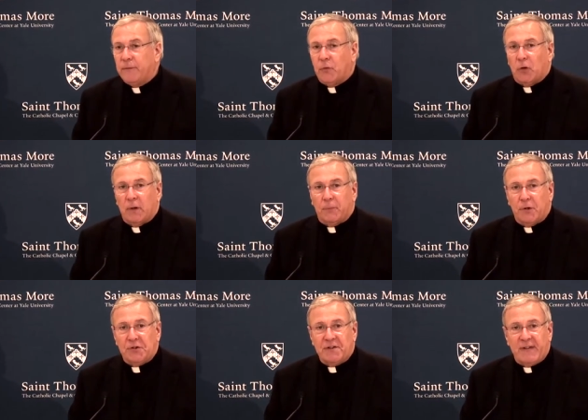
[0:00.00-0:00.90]
for
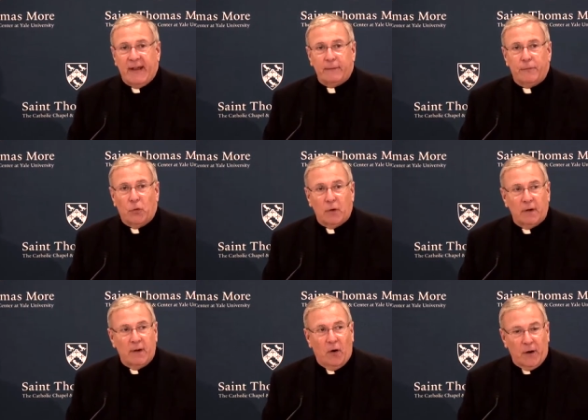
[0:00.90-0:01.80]
purchase and
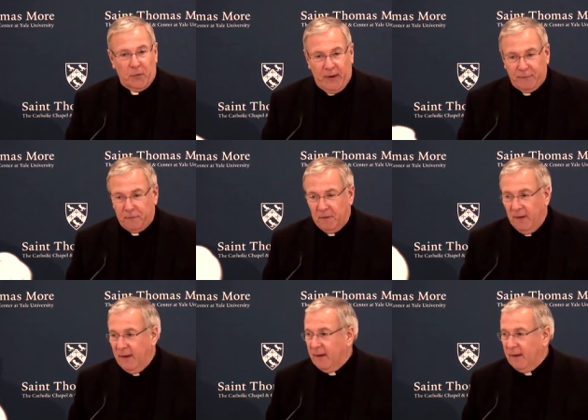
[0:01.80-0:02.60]
for autograph.